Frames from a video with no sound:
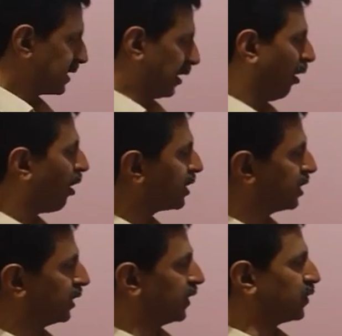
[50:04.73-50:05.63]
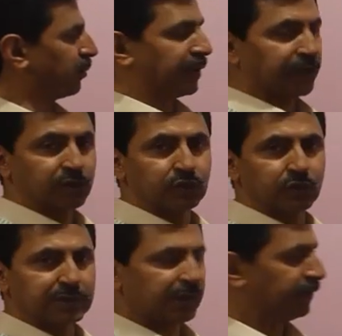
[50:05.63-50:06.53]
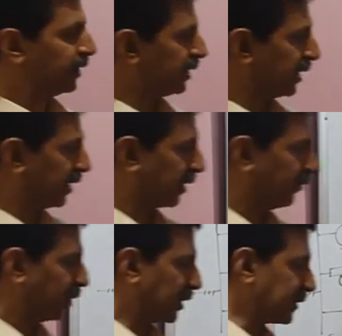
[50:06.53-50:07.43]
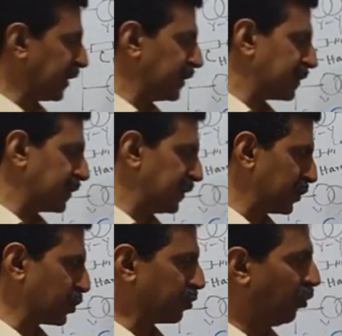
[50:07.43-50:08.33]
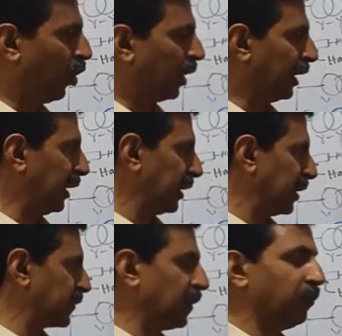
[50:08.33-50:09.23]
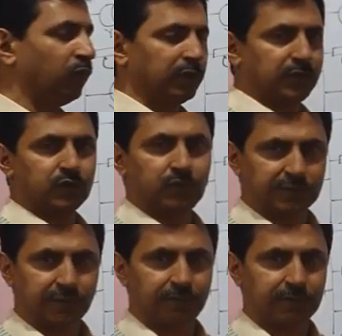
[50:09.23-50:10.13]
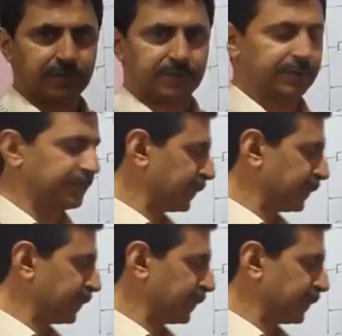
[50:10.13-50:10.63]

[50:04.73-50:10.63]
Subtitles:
large in case of current source converter, and converter size is small in case of voltage source converters.